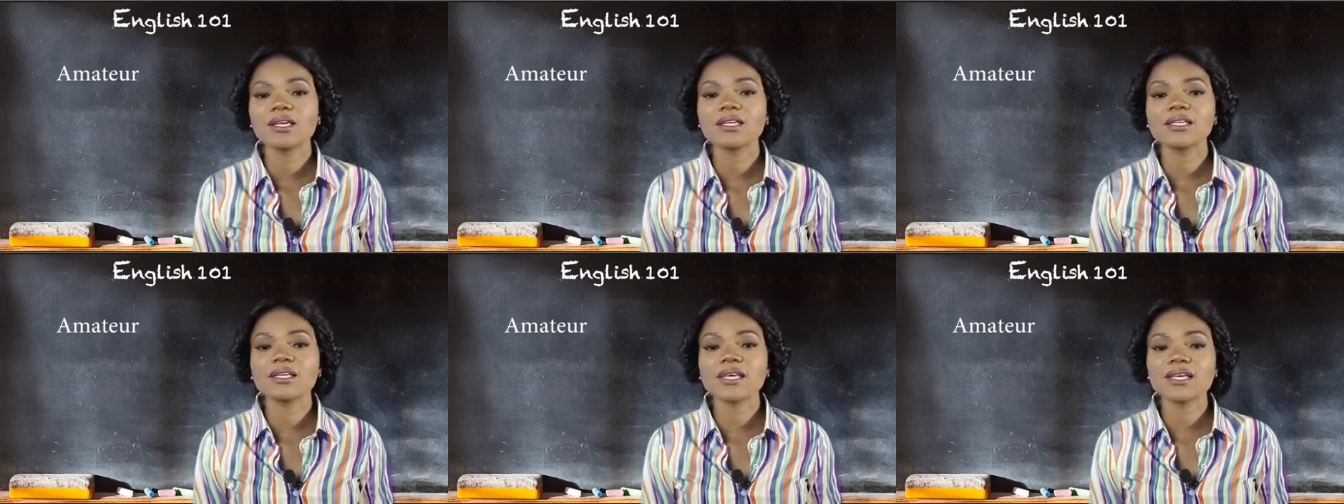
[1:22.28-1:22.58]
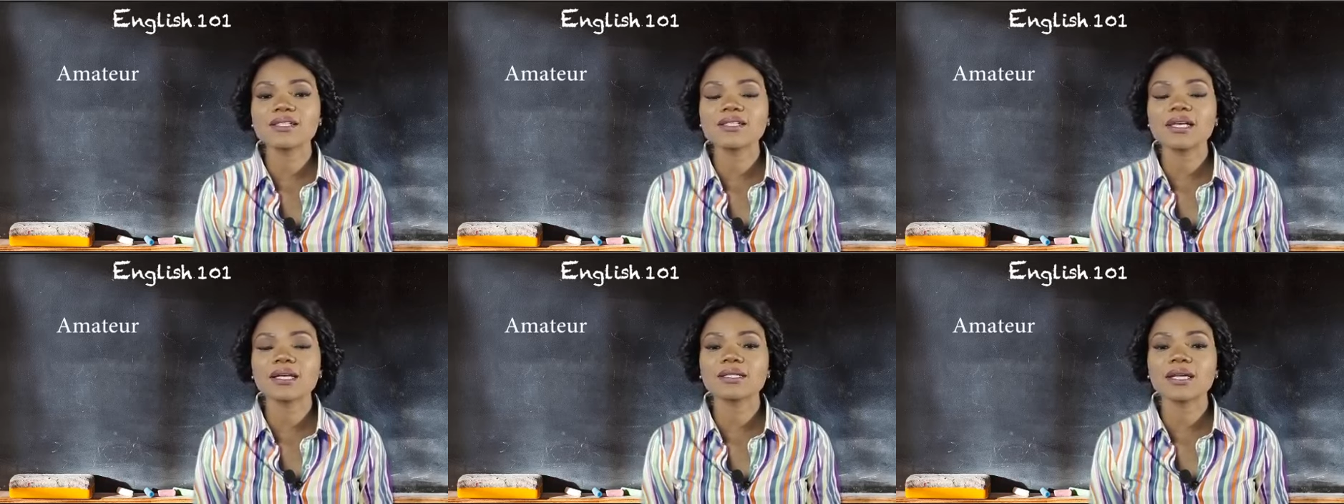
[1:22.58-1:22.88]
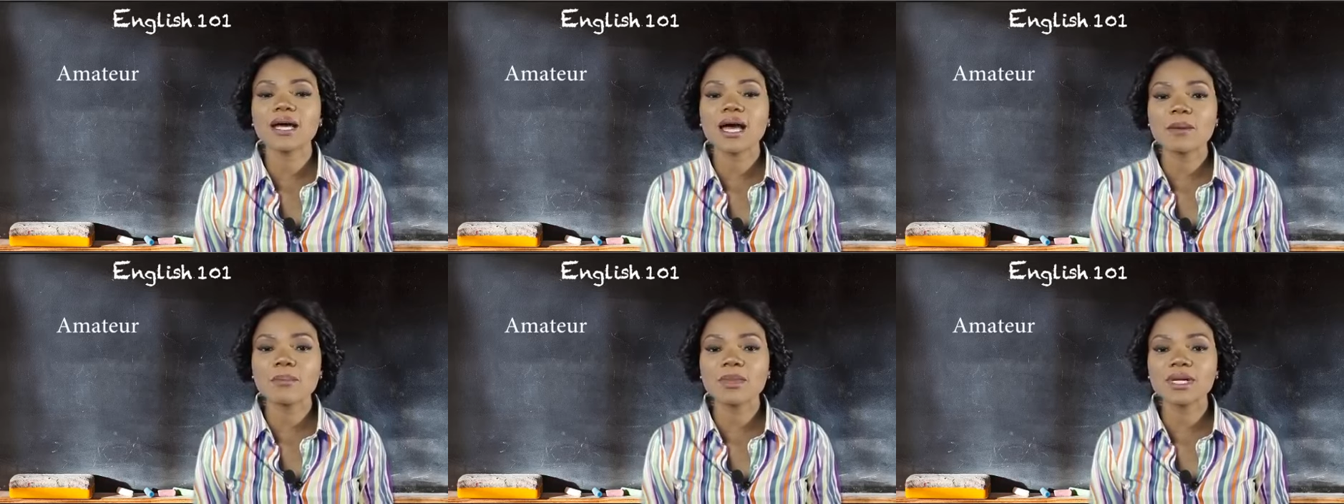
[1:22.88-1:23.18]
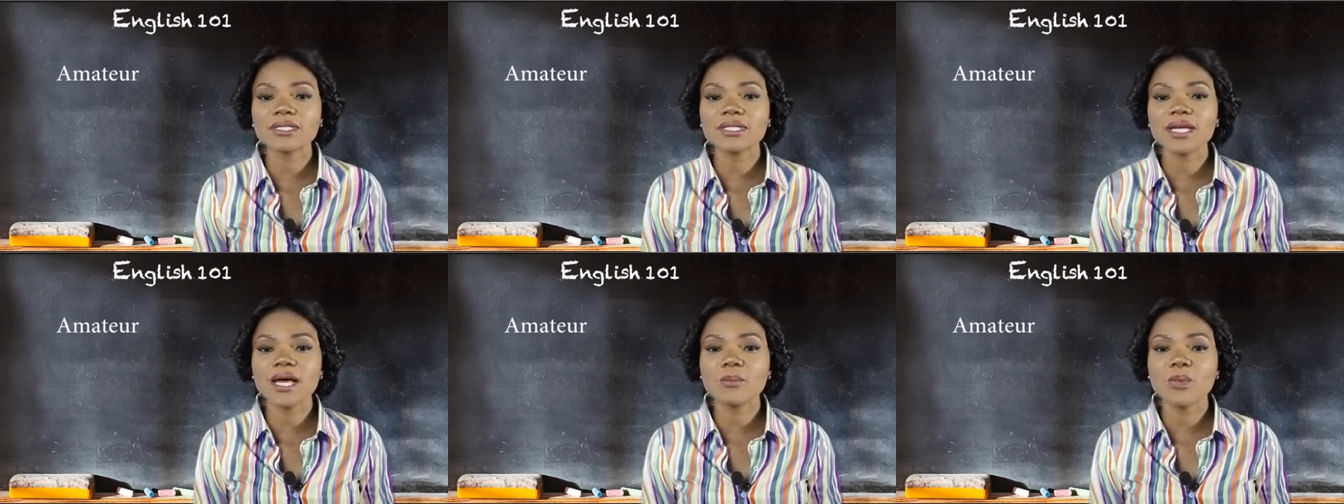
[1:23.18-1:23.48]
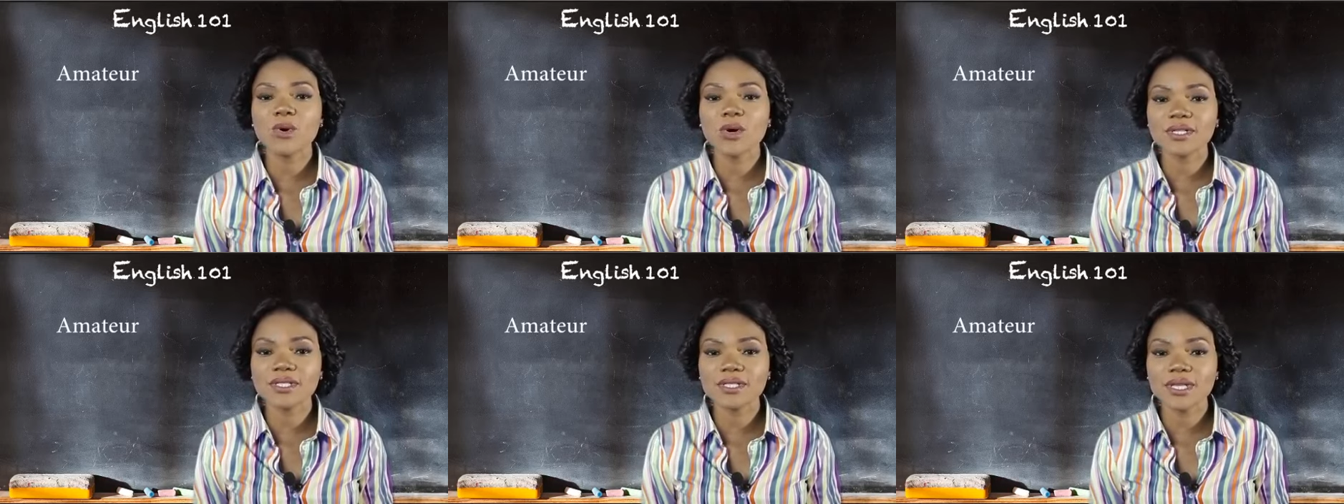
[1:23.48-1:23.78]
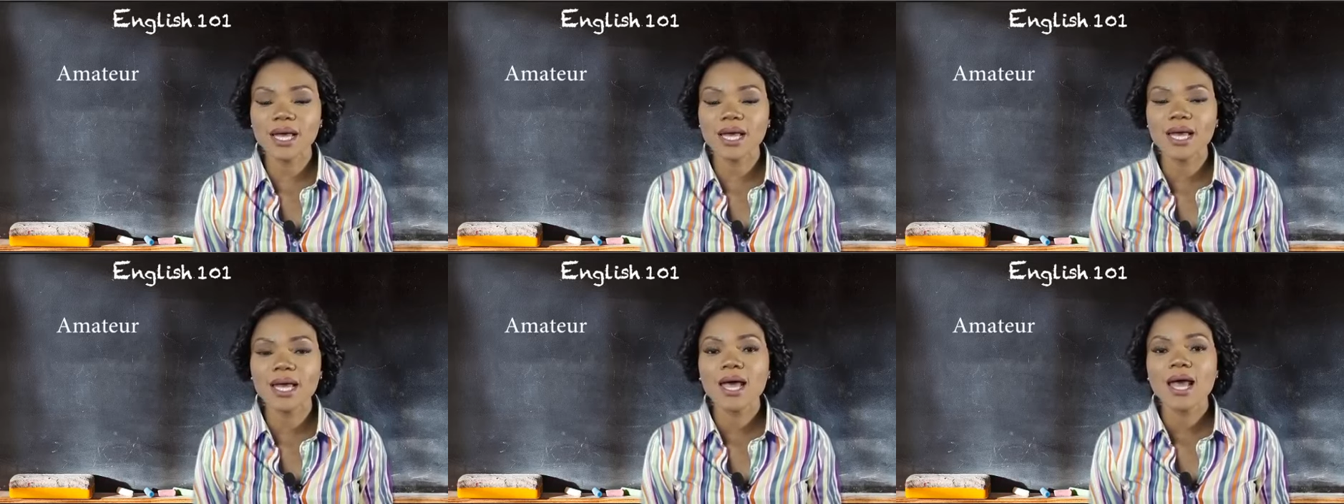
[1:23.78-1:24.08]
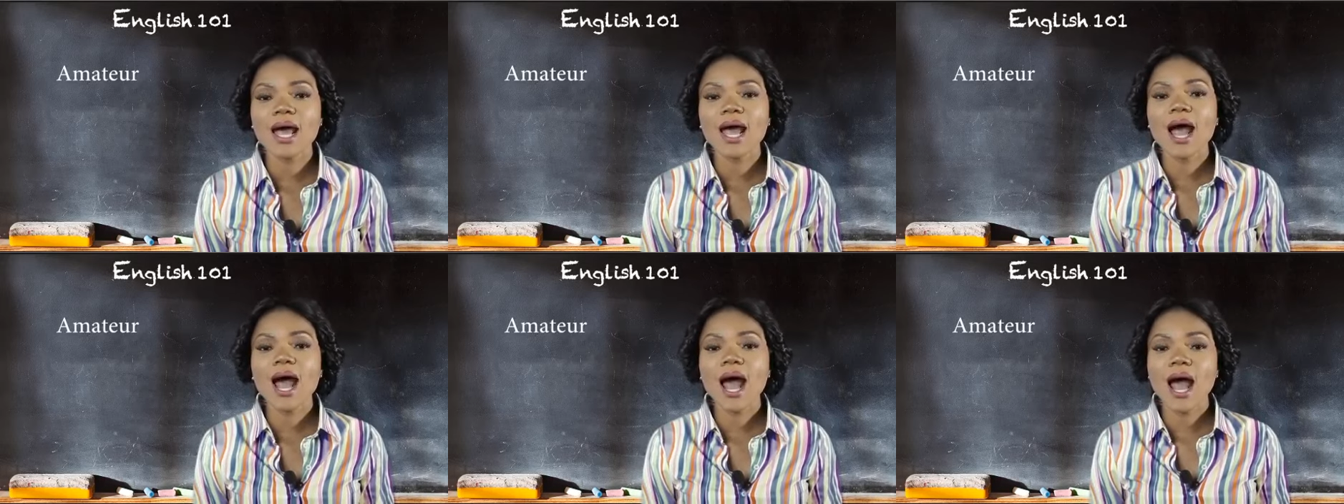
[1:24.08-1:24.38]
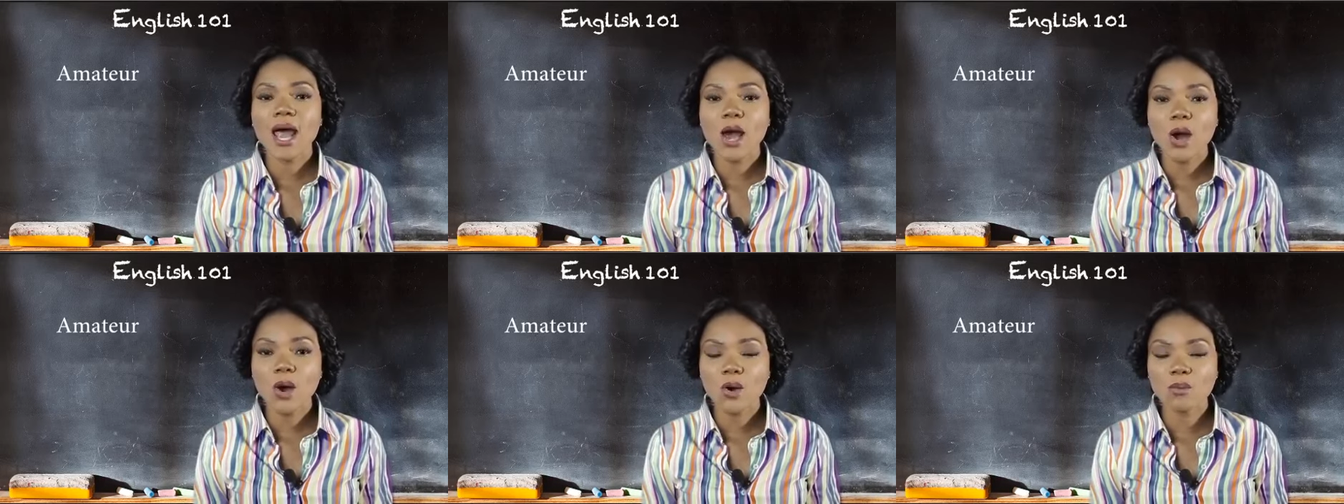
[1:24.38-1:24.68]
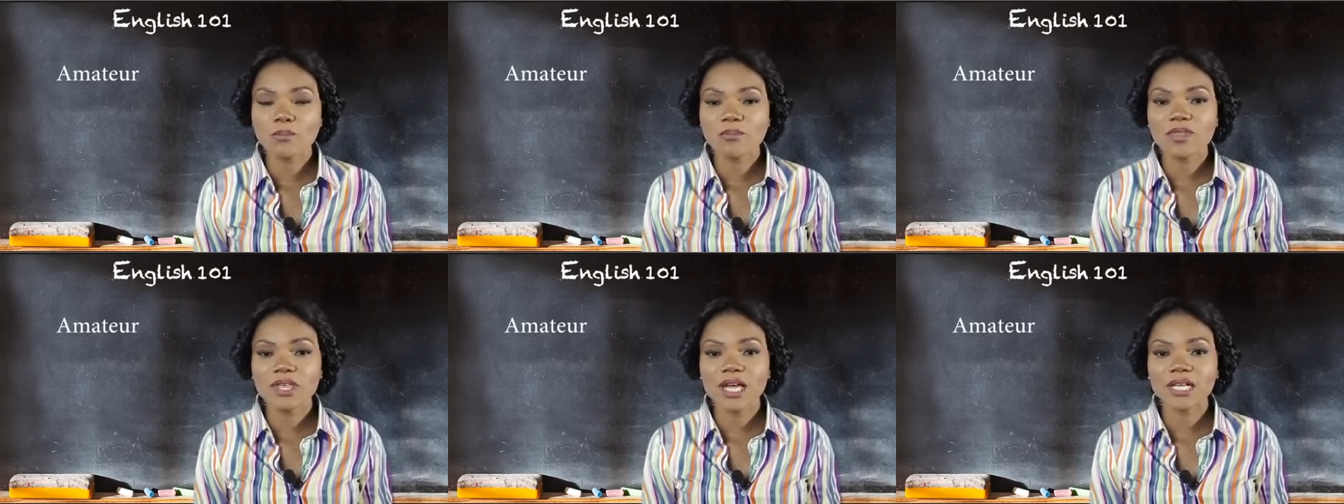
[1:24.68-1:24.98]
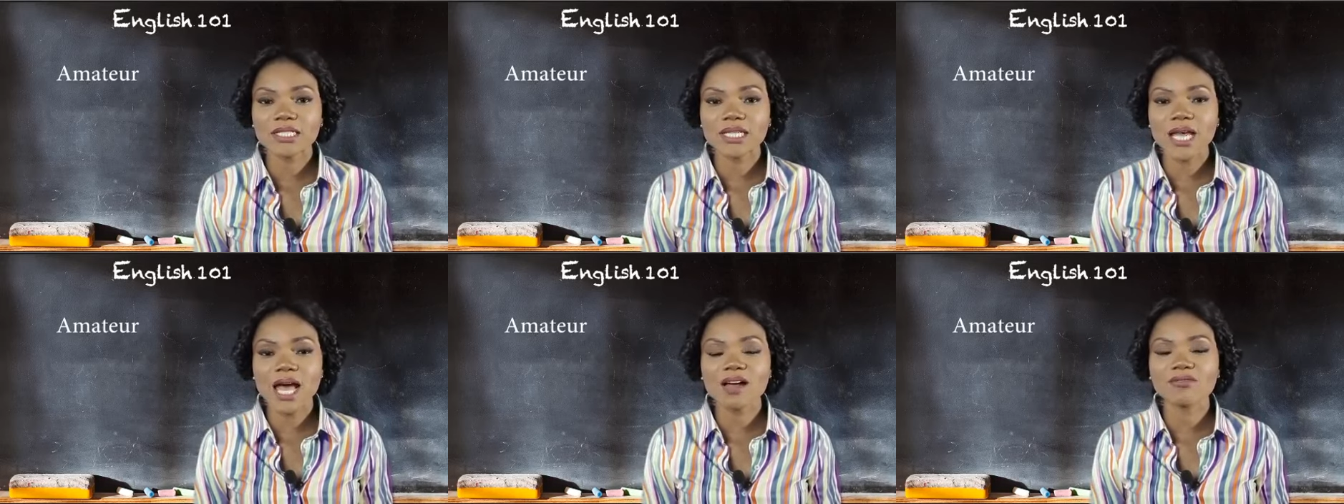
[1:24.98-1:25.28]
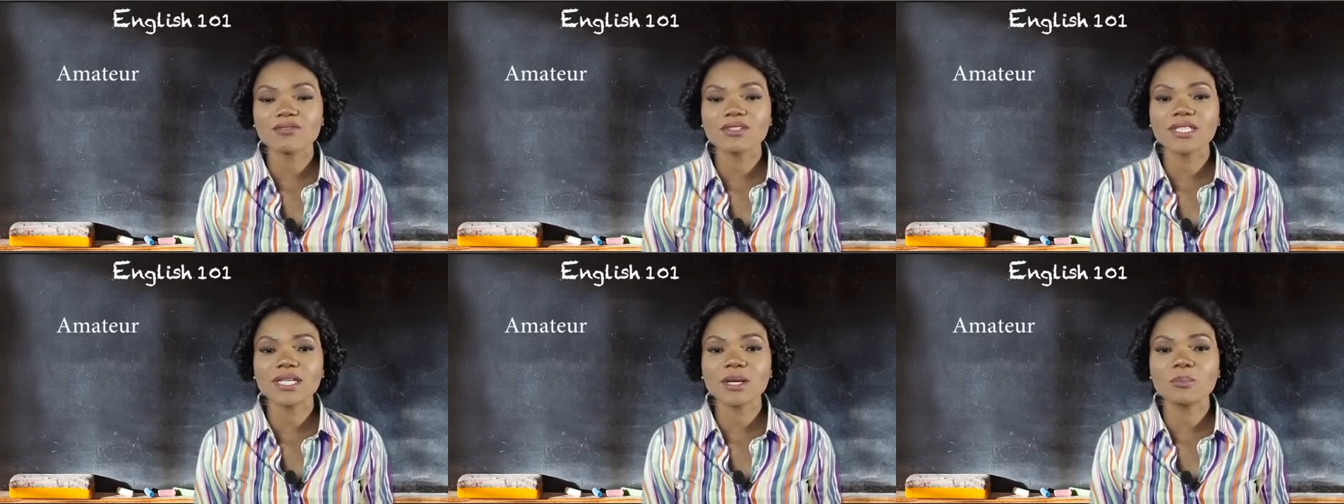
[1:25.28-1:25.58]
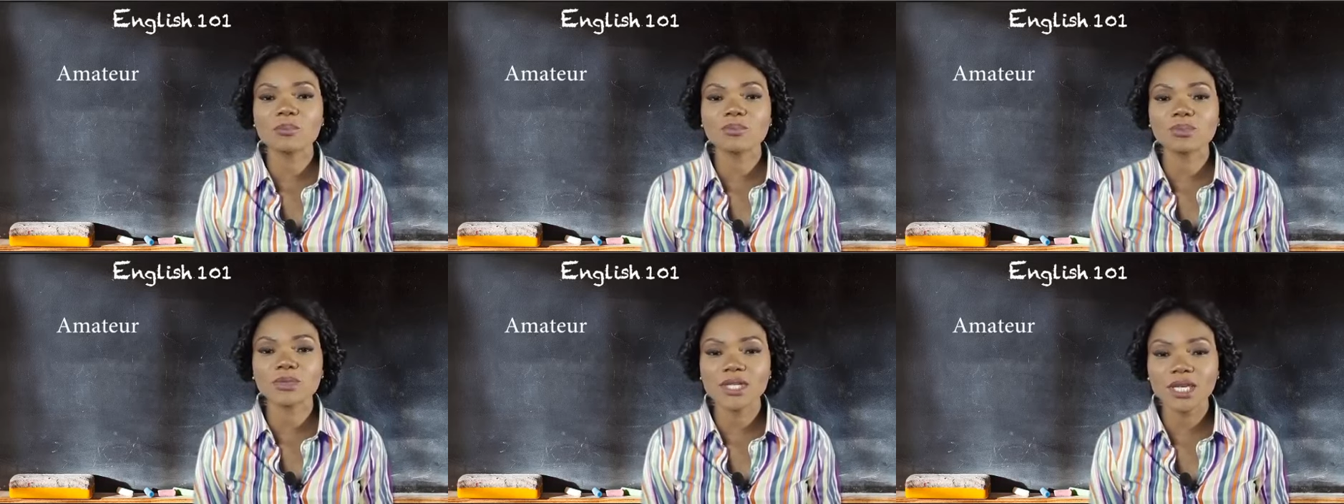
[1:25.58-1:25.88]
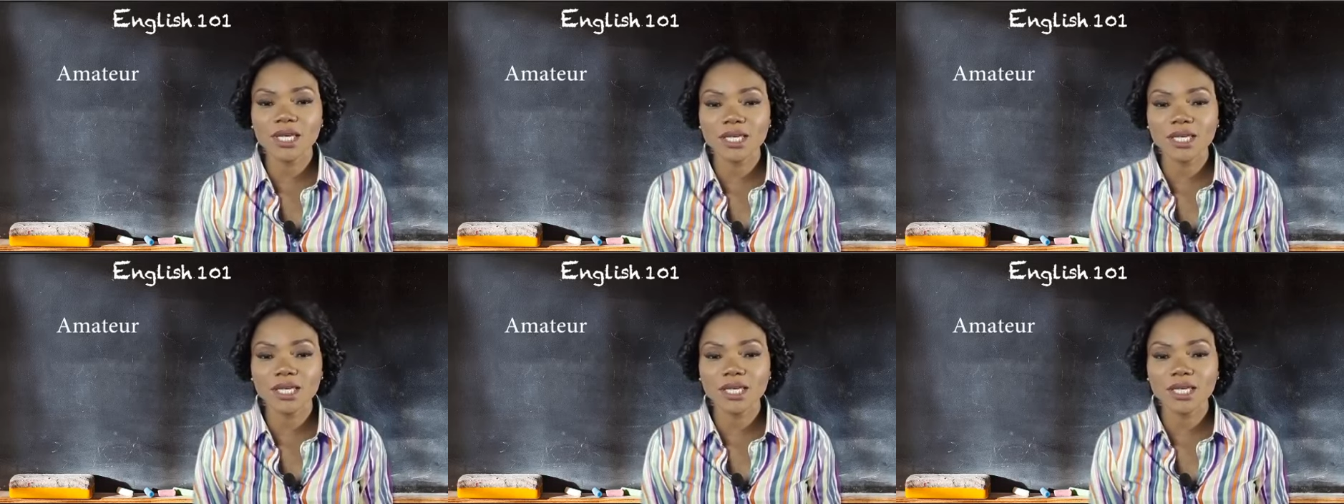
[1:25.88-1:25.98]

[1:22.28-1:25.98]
He is an amateur boxer. I hope that after